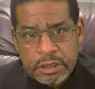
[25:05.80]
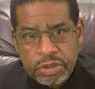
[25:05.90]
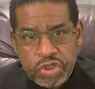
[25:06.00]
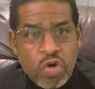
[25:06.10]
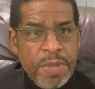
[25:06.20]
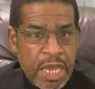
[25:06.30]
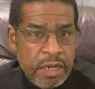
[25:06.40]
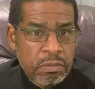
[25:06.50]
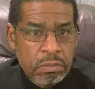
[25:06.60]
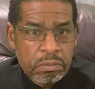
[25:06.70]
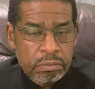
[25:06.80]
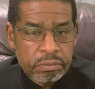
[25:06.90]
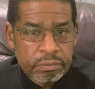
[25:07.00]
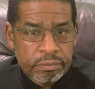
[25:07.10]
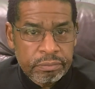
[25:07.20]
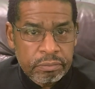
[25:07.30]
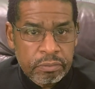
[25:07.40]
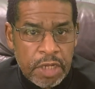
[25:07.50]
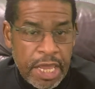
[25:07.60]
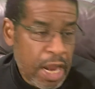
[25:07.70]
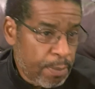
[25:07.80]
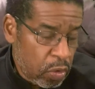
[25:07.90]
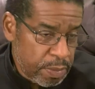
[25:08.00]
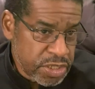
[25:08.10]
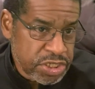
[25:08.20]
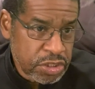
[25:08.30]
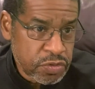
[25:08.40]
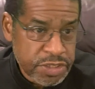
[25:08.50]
Two men, and I'm only mentioning two,